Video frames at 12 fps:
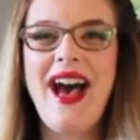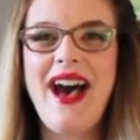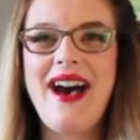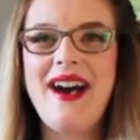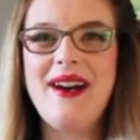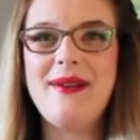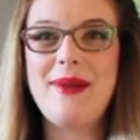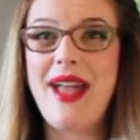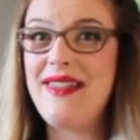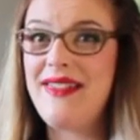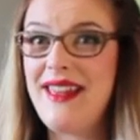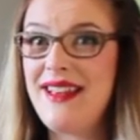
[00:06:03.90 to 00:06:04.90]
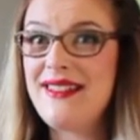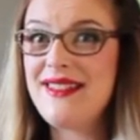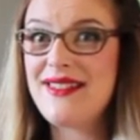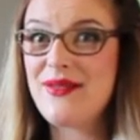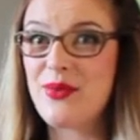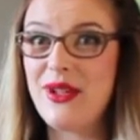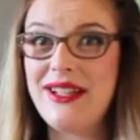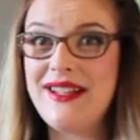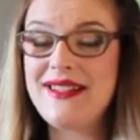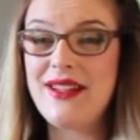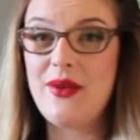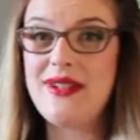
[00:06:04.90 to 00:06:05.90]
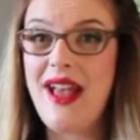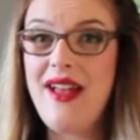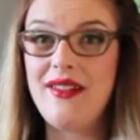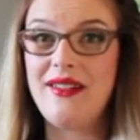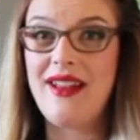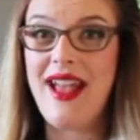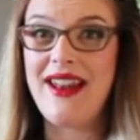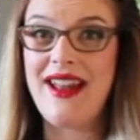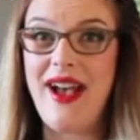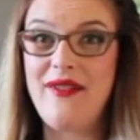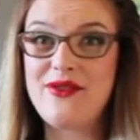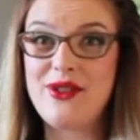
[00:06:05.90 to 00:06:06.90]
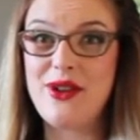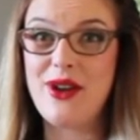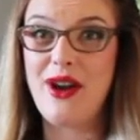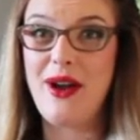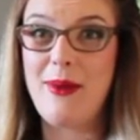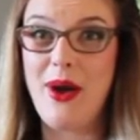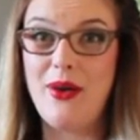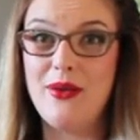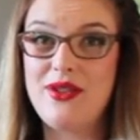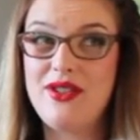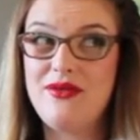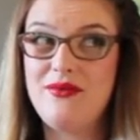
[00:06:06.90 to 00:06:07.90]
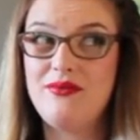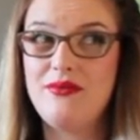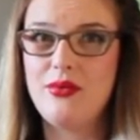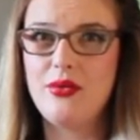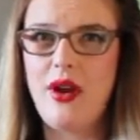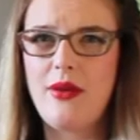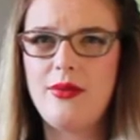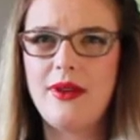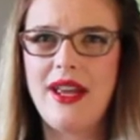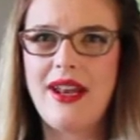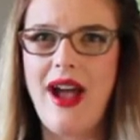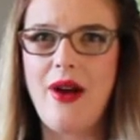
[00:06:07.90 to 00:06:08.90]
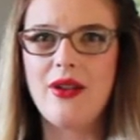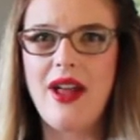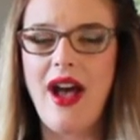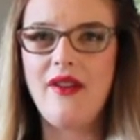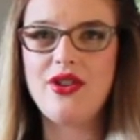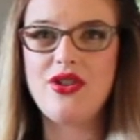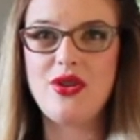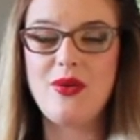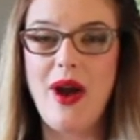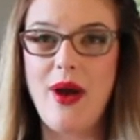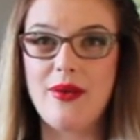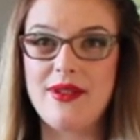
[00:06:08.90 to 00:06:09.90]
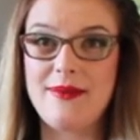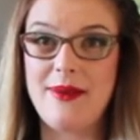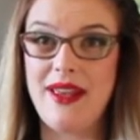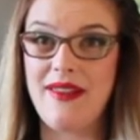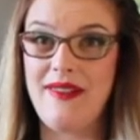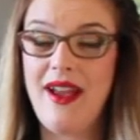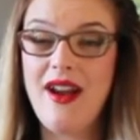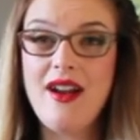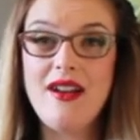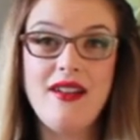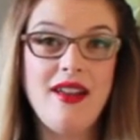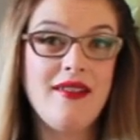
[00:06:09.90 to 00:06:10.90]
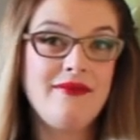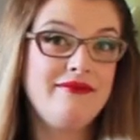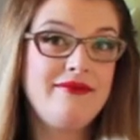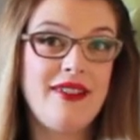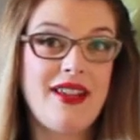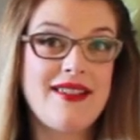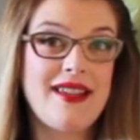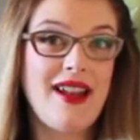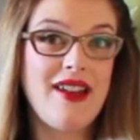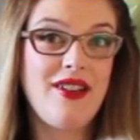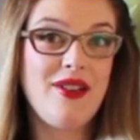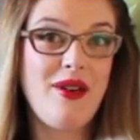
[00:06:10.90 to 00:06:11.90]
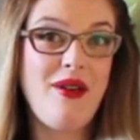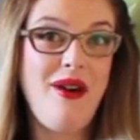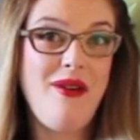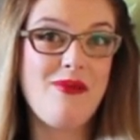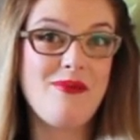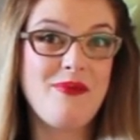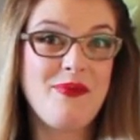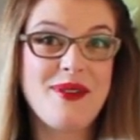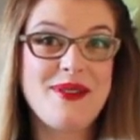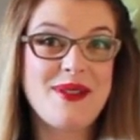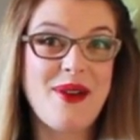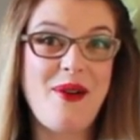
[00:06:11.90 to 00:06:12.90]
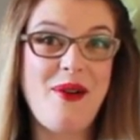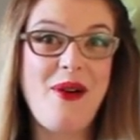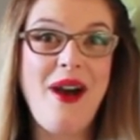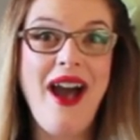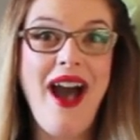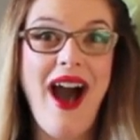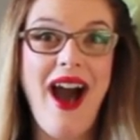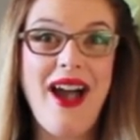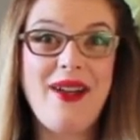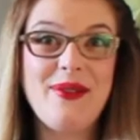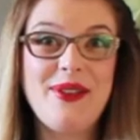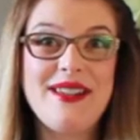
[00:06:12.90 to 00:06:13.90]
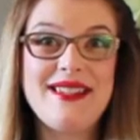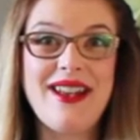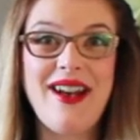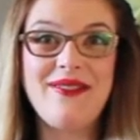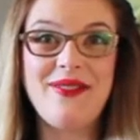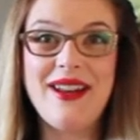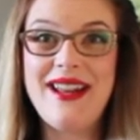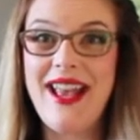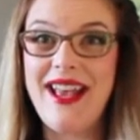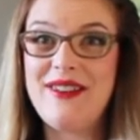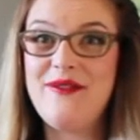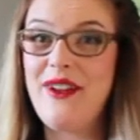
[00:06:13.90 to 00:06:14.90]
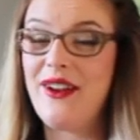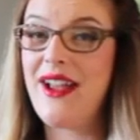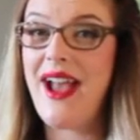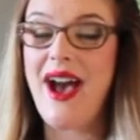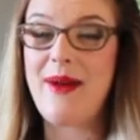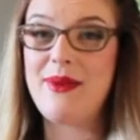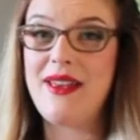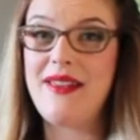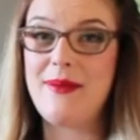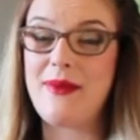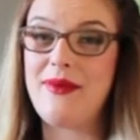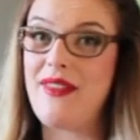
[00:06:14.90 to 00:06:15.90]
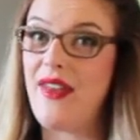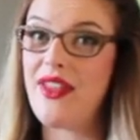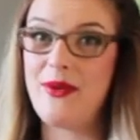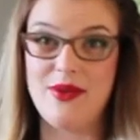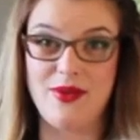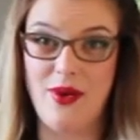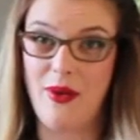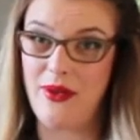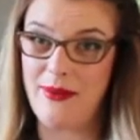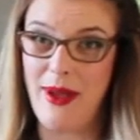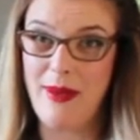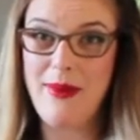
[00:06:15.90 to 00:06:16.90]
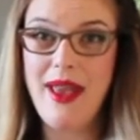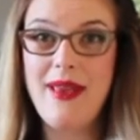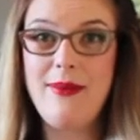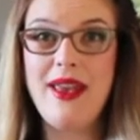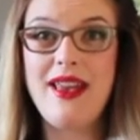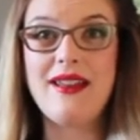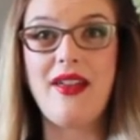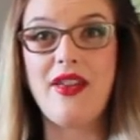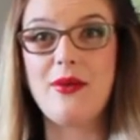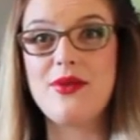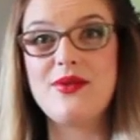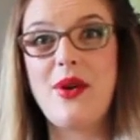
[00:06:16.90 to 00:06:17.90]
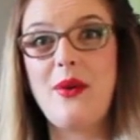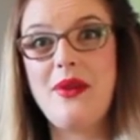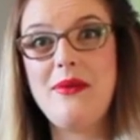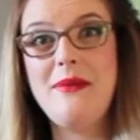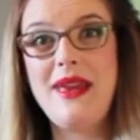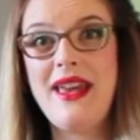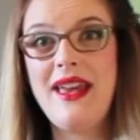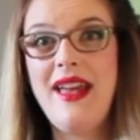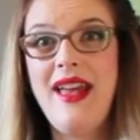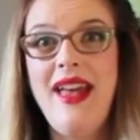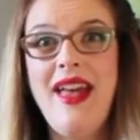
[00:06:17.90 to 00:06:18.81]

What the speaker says: And things really slowed down. And after about probably an hour and a half to 2 hours being there, they said I could go home. So I was on one hand very happy that nothing was wrong with my baby, nothing was wrong with me.